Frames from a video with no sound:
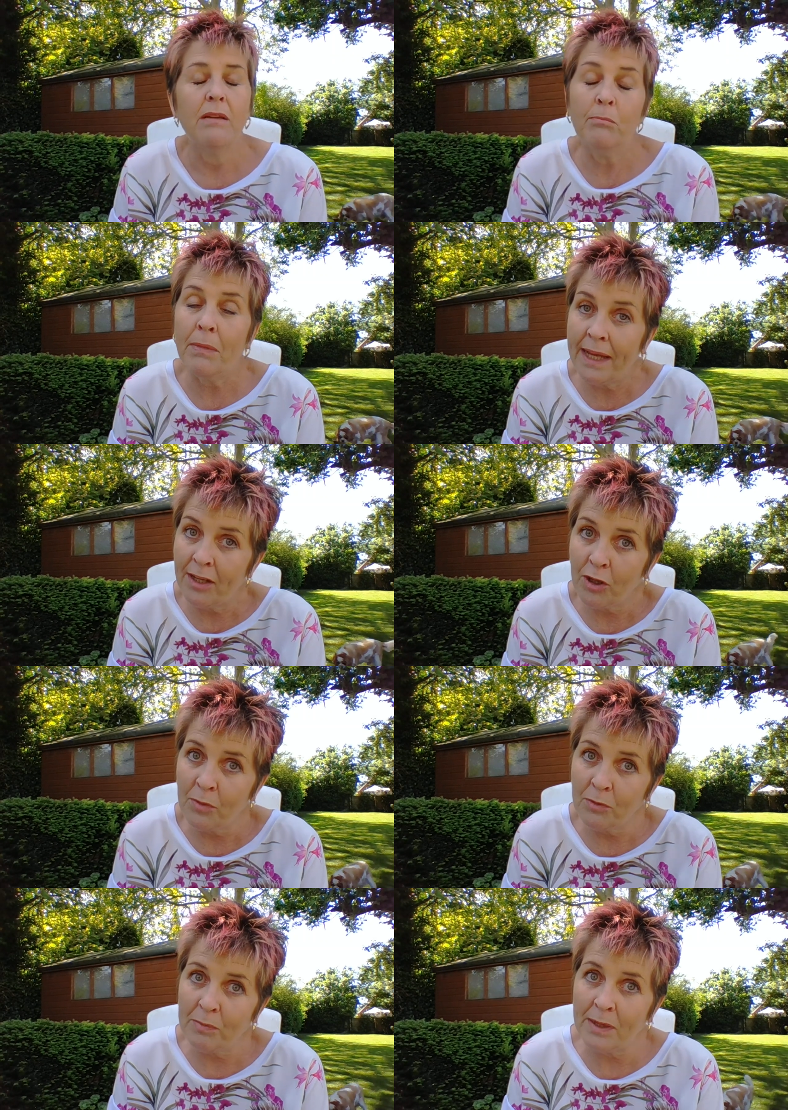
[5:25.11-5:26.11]
It may not
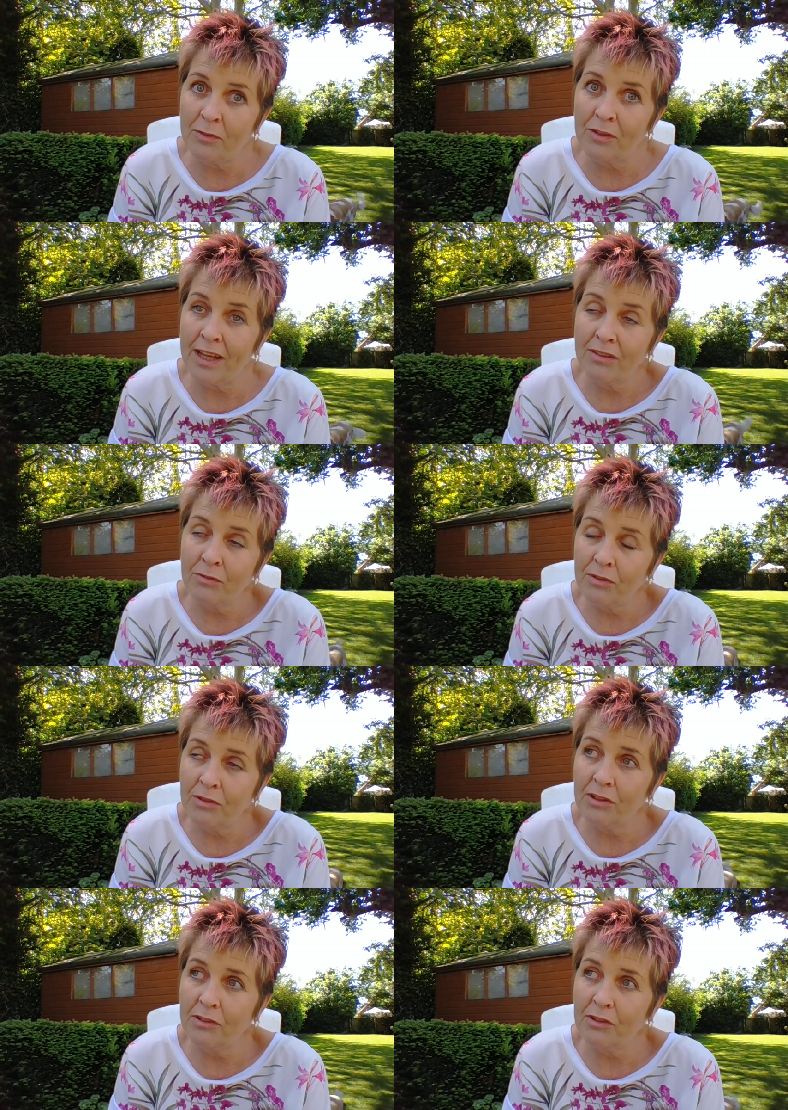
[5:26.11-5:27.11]
always be outside, it was
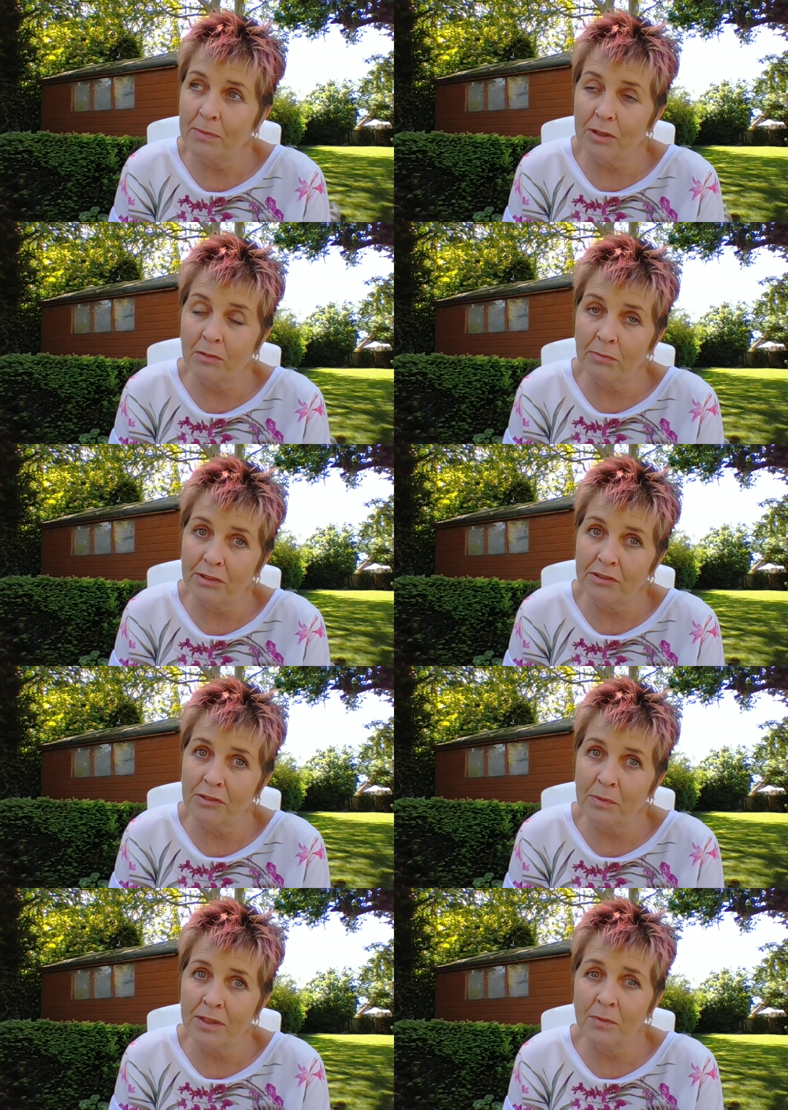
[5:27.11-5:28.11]
in this typical
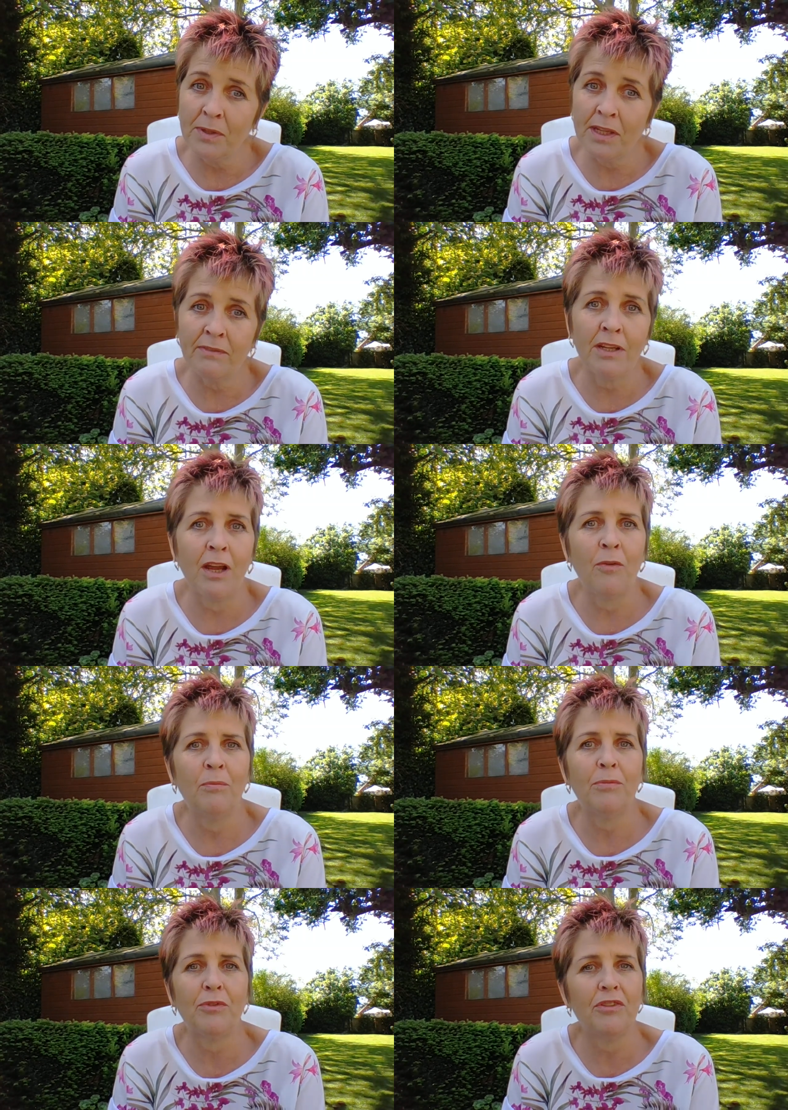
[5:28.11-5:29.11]
British weather, we never know.
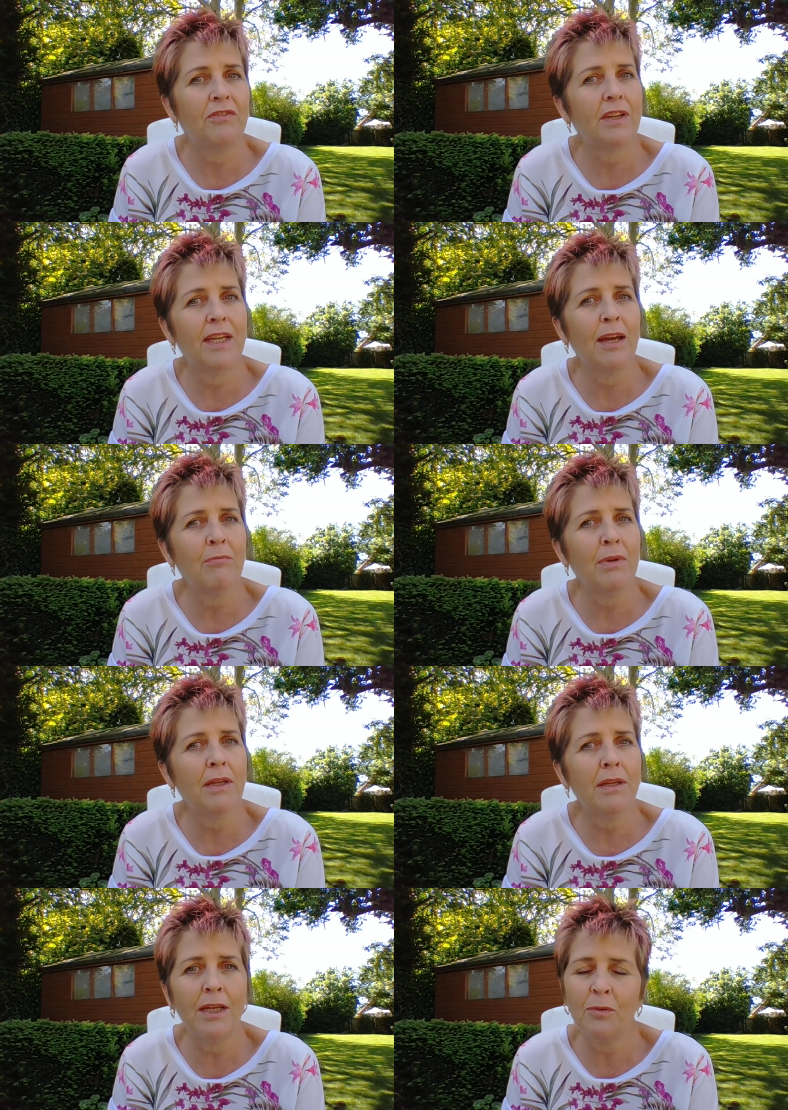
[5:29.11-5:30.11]
But if it can
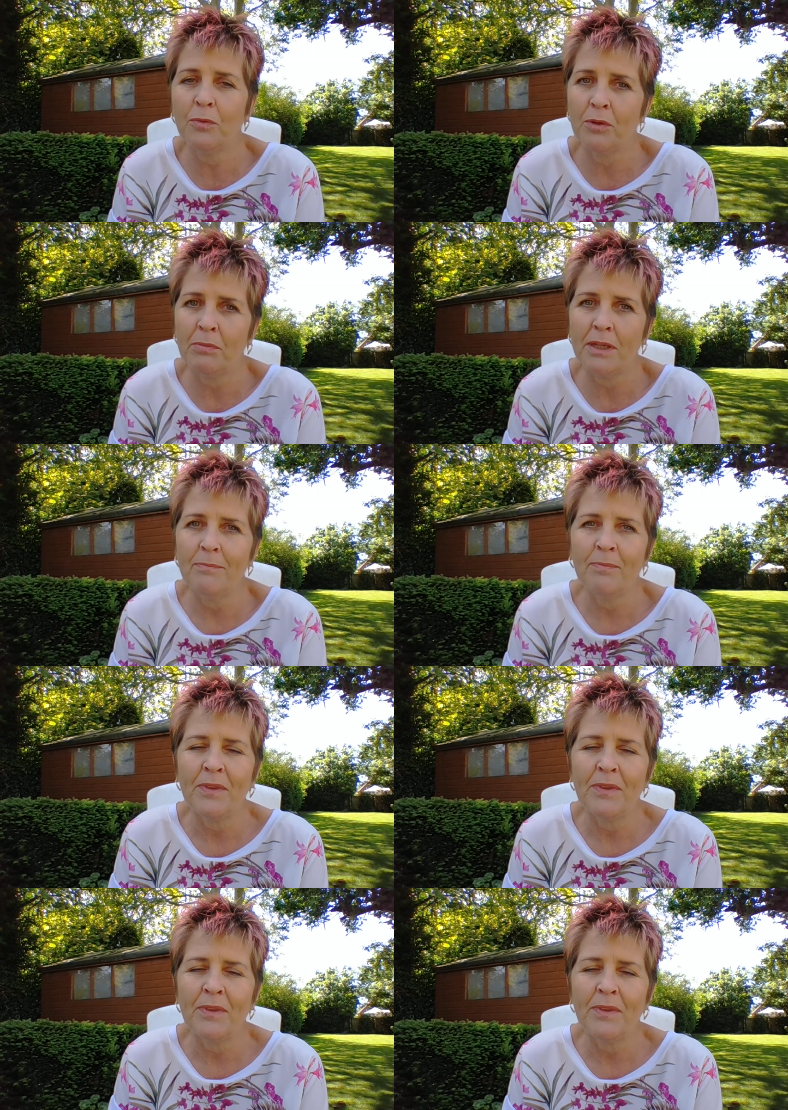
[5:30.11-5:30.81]
be, it will be.